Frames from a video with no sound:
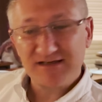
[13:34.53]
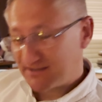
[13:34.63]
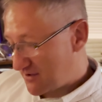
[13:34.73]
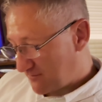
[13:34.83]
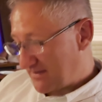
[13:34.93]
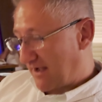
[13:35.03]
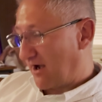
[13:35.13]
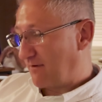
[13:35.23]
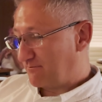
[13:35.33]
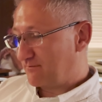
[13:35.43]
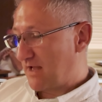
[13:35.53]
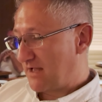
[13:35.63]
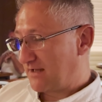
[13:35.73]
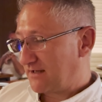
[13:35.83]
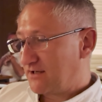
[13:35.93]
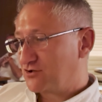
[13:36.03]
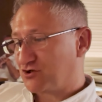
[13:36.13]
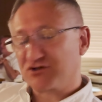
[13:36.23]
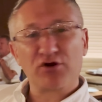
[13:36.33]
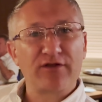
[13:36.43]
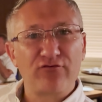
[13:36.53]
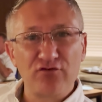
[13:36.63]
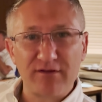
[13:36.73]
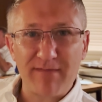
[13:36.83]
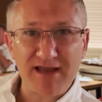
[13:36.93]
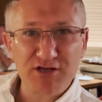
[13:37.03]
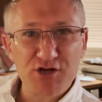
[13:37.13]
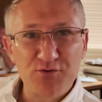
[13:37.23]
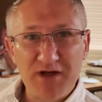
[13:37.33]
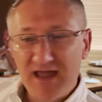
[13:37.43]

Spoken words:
So yeah, I'm just looking through the menu,